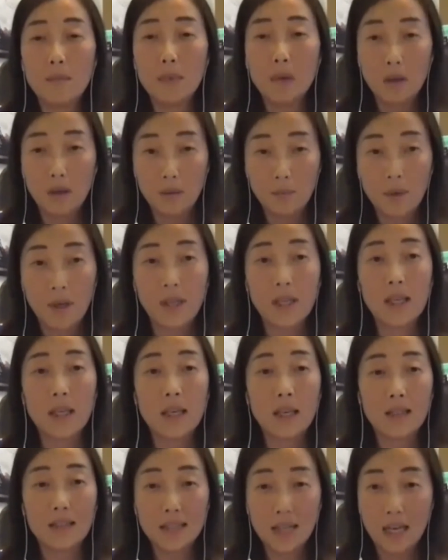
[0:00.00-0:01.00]
money
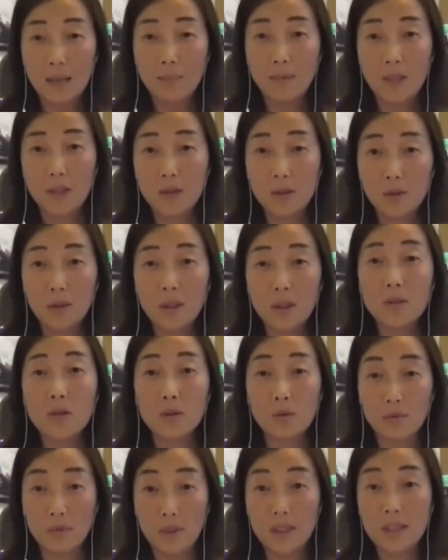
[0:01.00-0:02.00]
and time into it
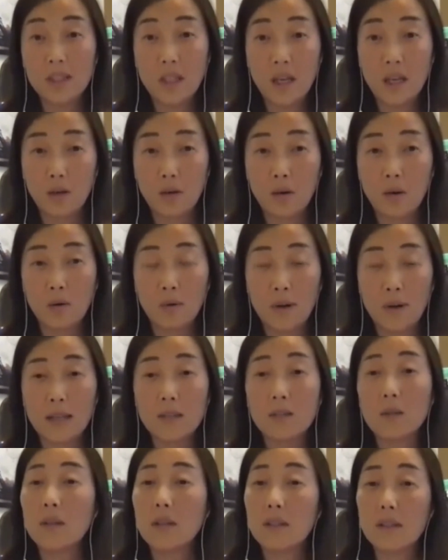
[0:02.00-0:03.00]
to reach that goal, right?
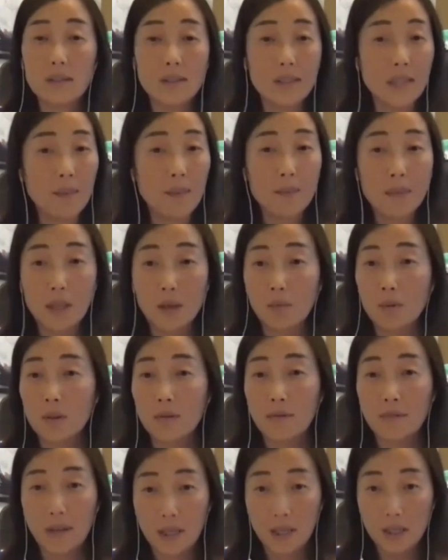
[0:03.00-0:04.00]
So it's the same thing with the
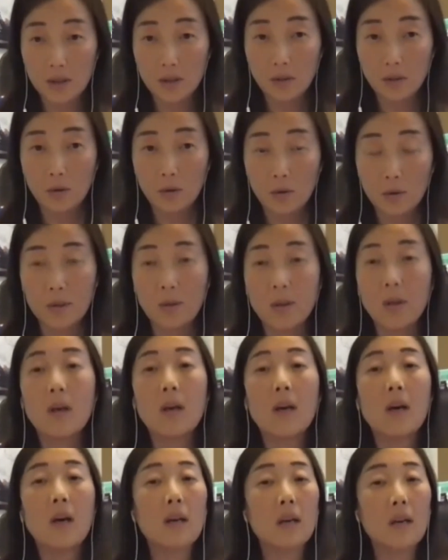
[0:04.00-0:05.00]
financial goals.
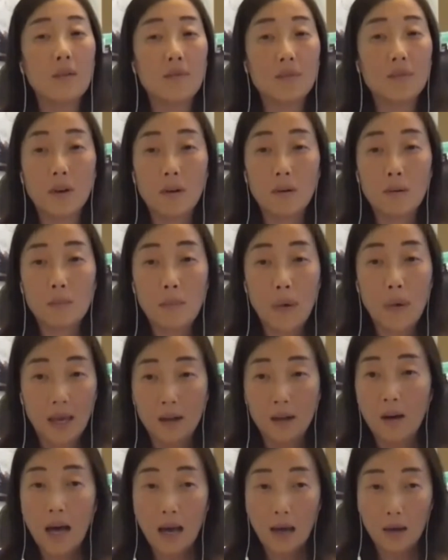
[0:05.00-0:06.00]
If the buying
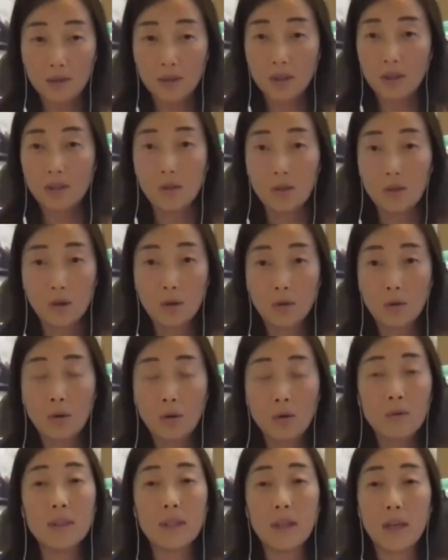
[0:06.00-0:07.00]
a house is your
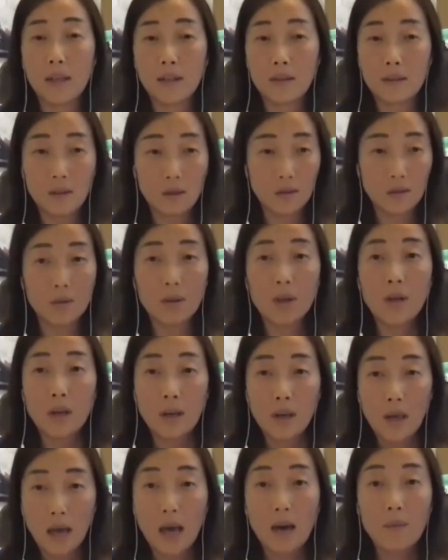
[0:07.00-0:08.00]
goal, then
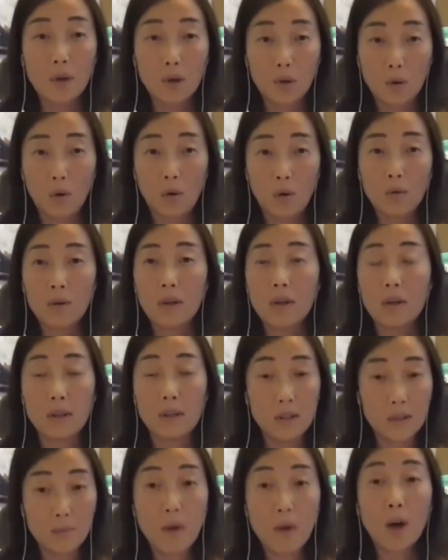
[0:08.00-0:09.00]
have a goal in a
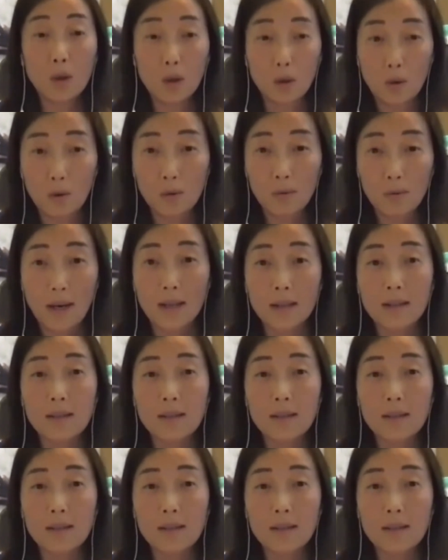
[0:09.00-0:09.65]
SMART goal, right?